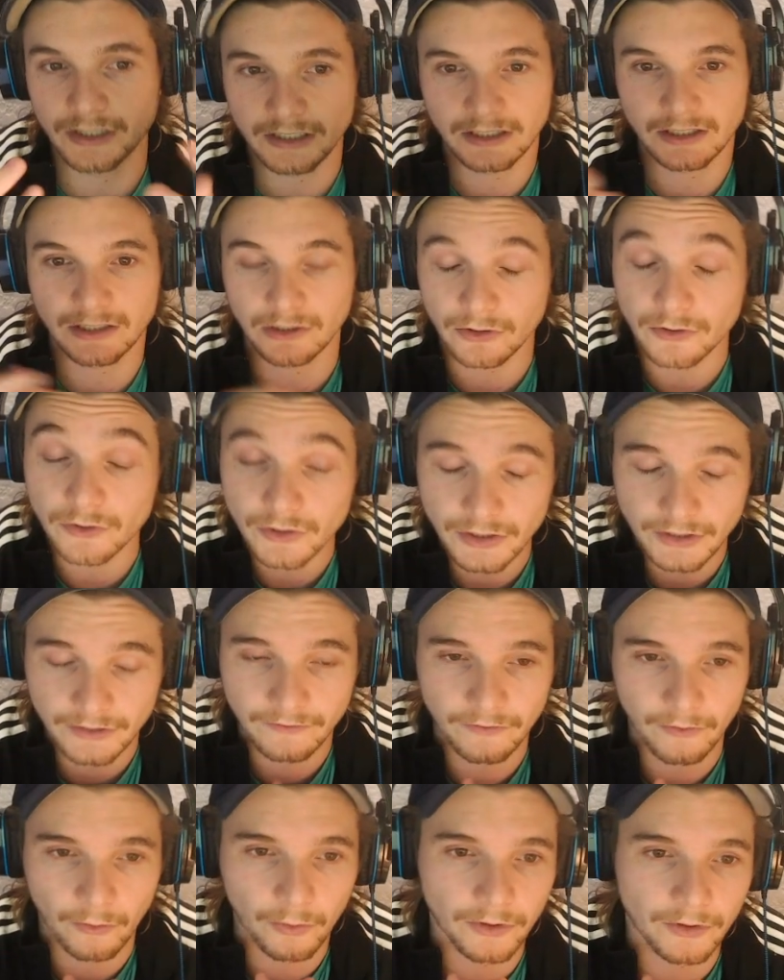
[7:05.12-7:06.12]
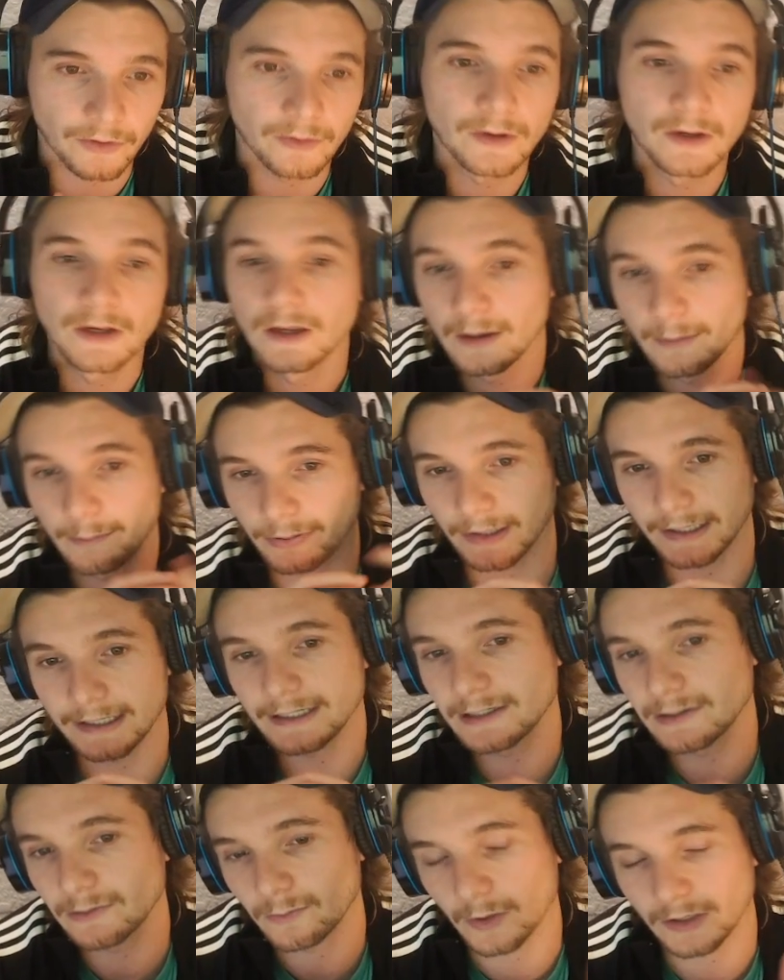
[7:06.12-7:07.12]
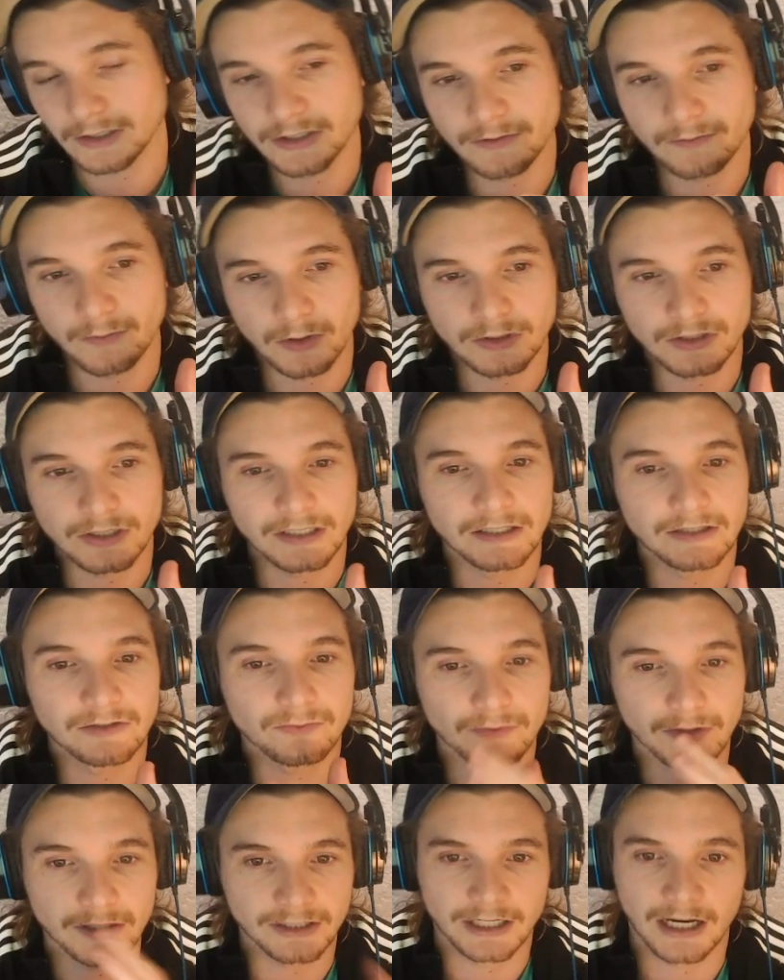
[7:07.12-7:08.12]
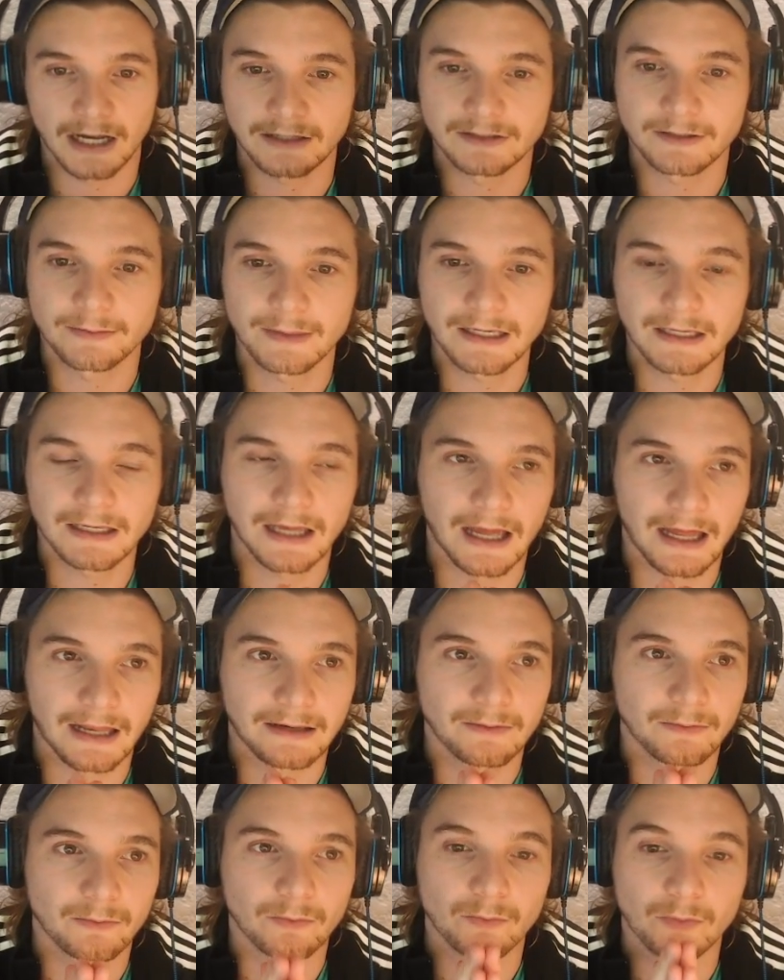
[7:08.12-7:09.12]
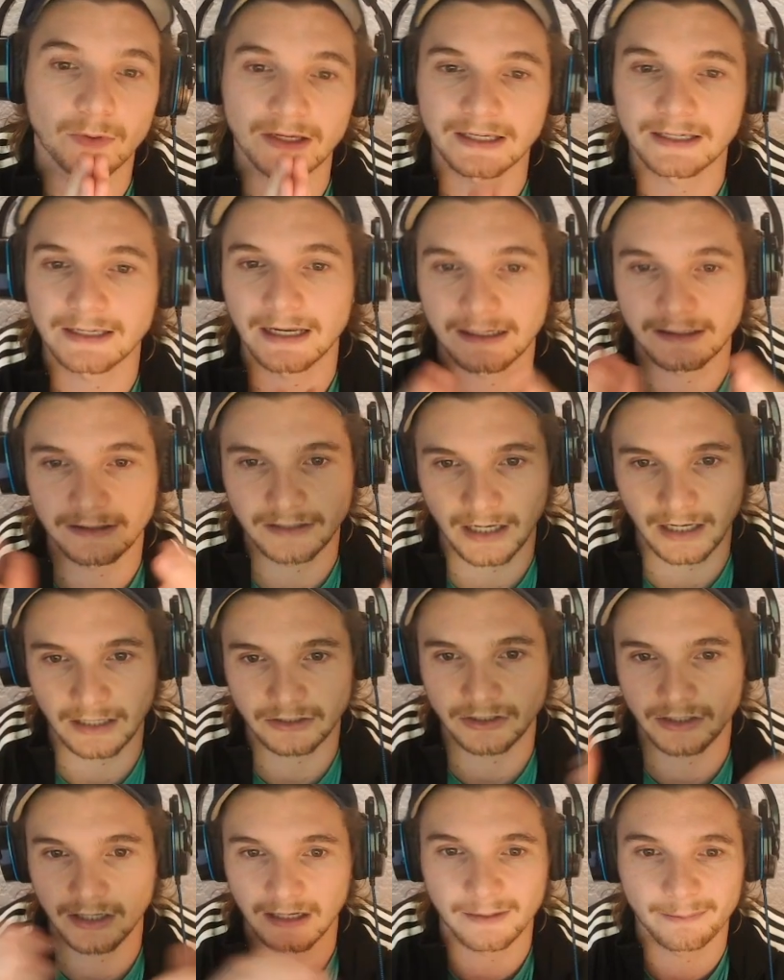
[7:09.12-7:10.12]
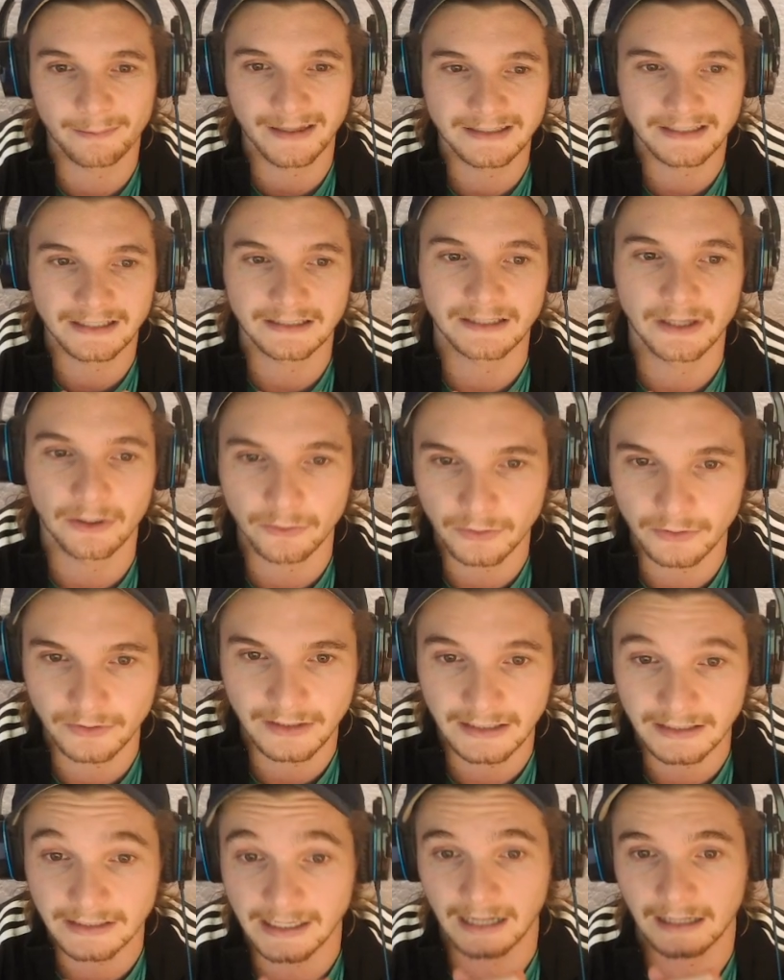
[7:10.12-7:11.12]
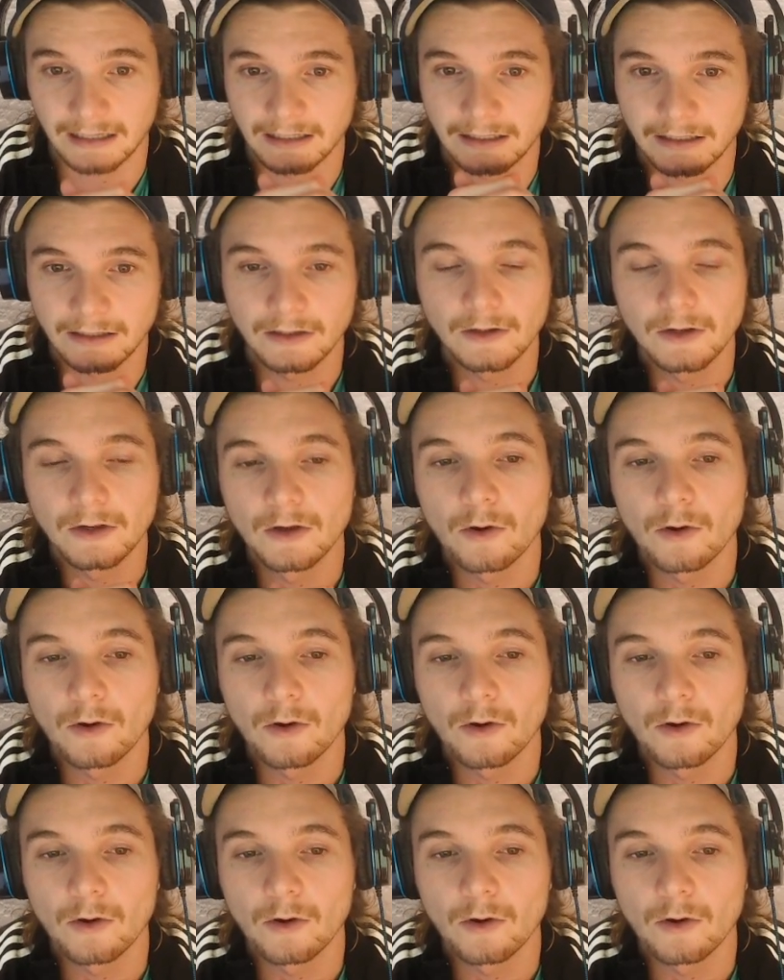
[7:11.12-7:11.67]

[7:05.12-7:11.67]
solution for you, please, once you've watched this, reach out to me and we can get in touch, and I can basically tell you exactly